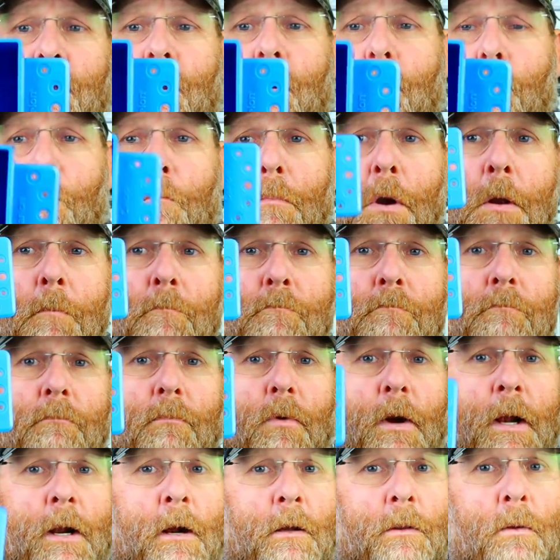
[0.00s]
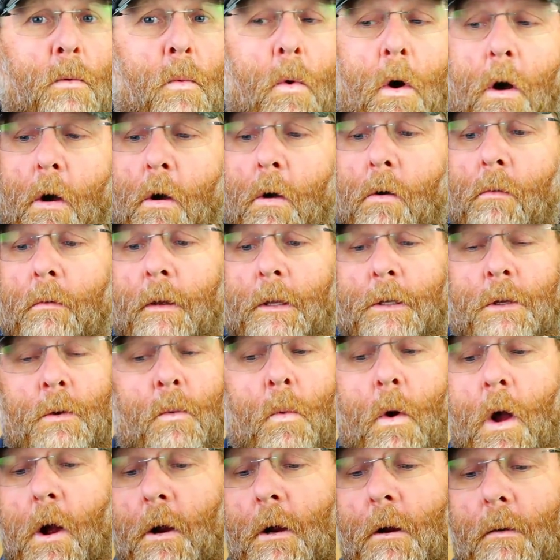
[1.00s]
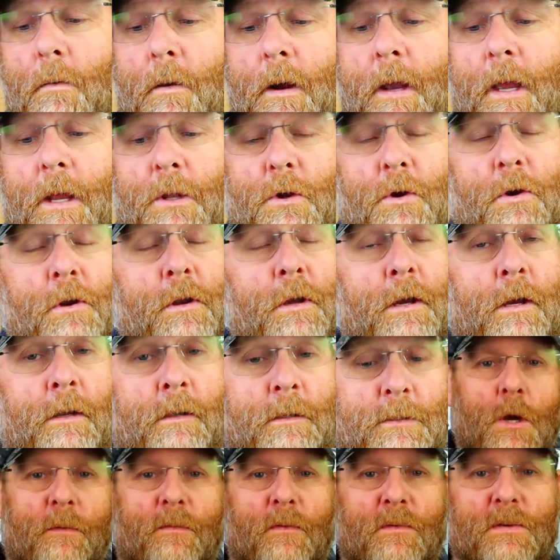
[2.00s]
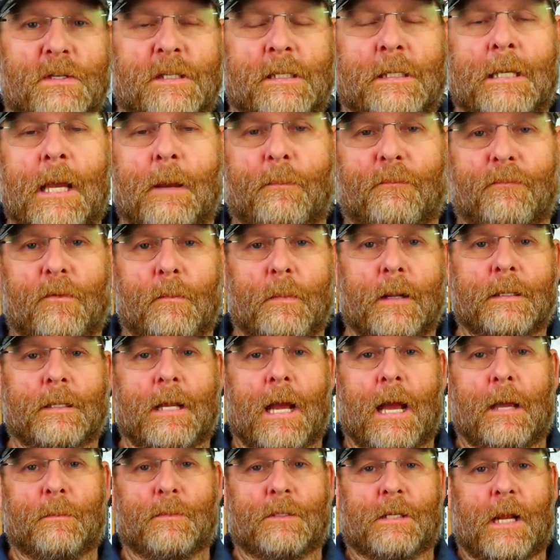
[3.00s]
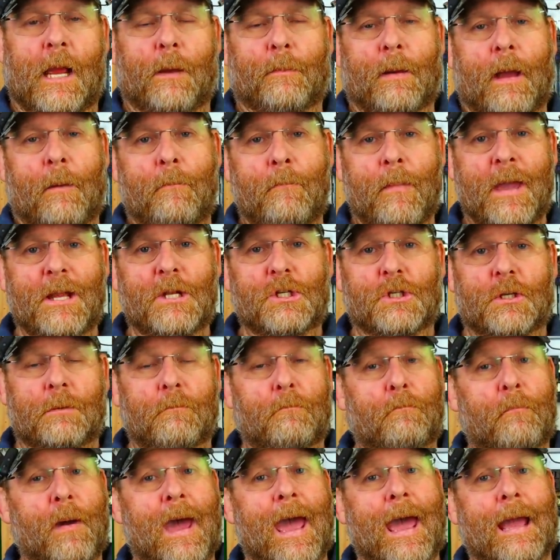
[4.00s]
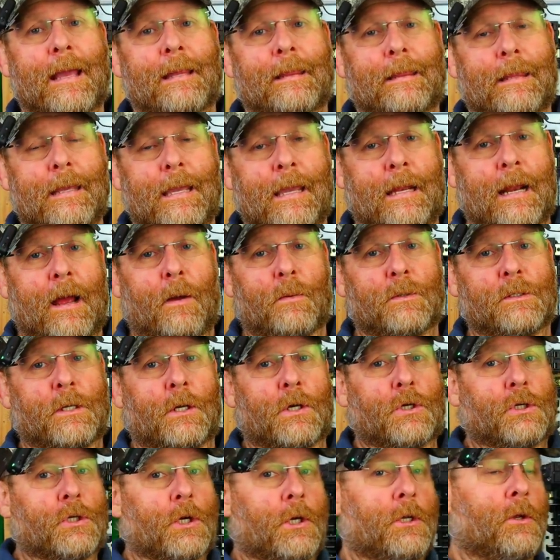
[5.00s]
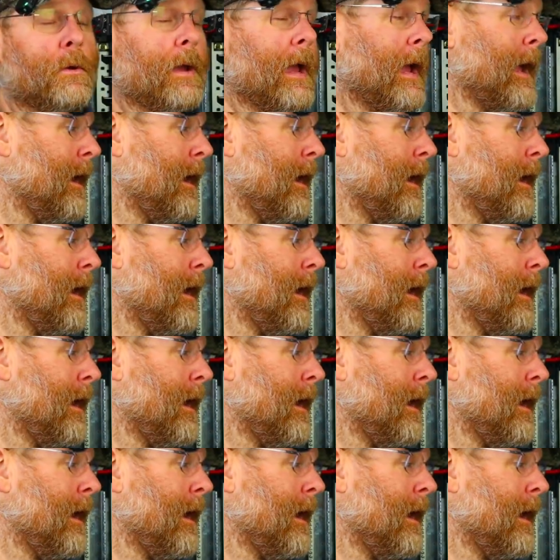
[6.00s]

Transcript: there, bloop, right on the wall, and you walk away and you're done. So if you skip from my timestamp, I mentioned back then I was gonna show you